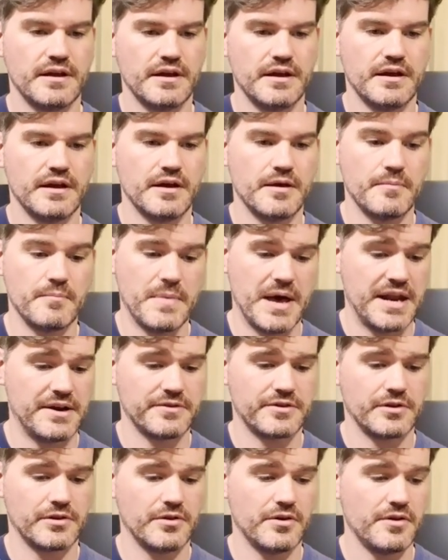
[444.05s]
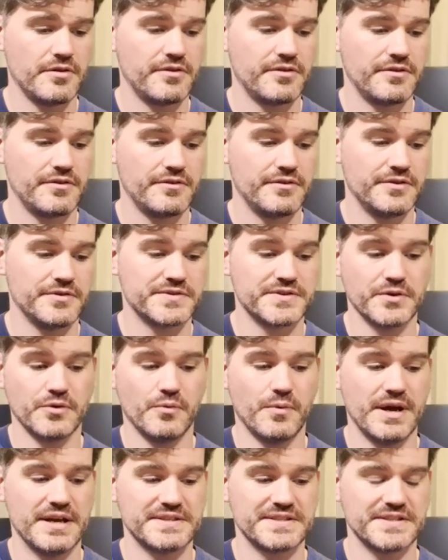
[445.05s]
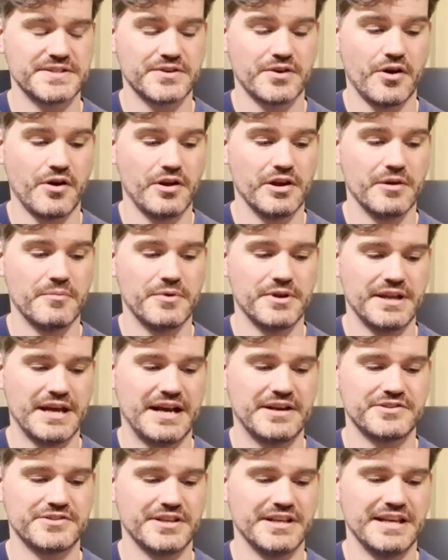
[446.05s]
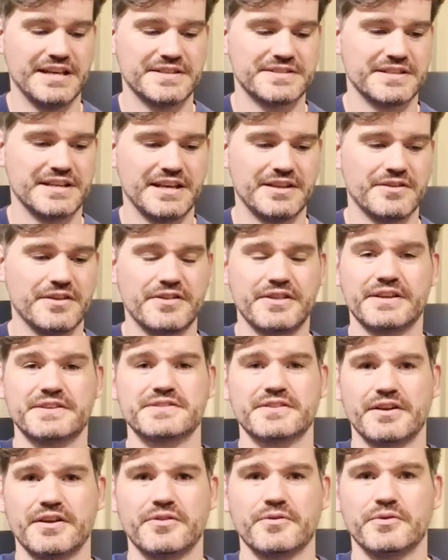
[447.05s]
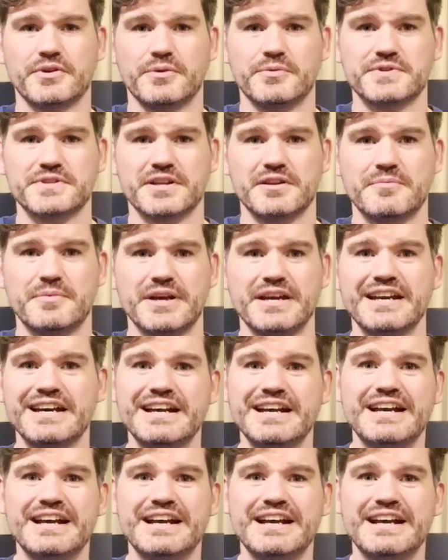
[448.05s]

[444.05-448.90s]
Man of the Cloth, who still wears his collar, but actually isn't in the things that I thought he was going to be.